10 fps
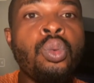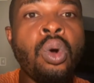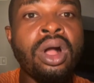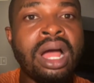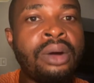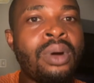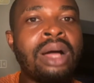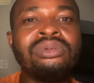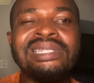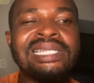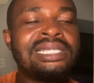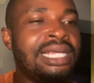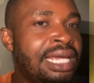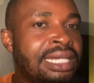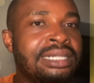walk around
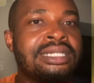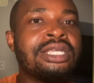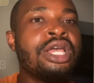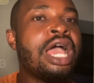scenes